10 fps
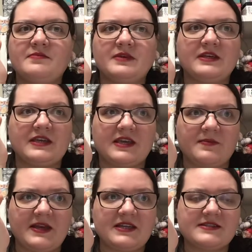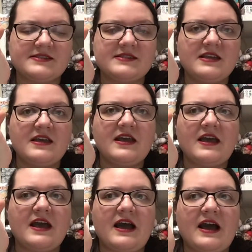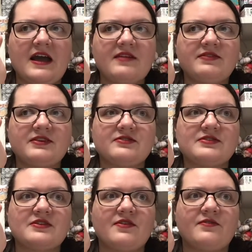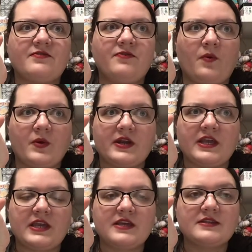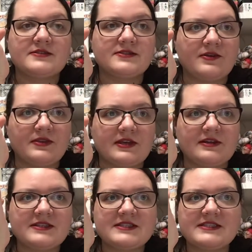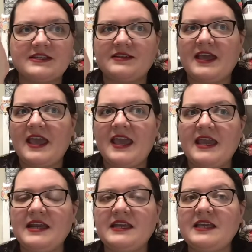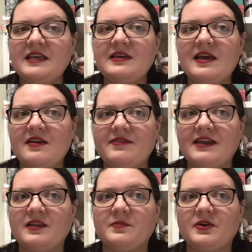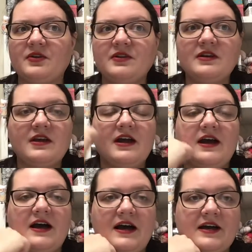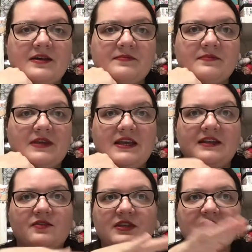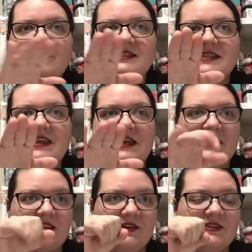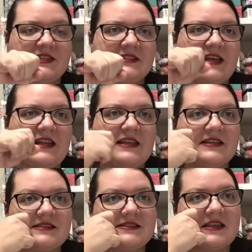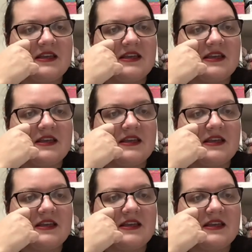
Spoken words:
gigabytes. I've used 40, so there's still 80 available. And it will even say that there in the settings.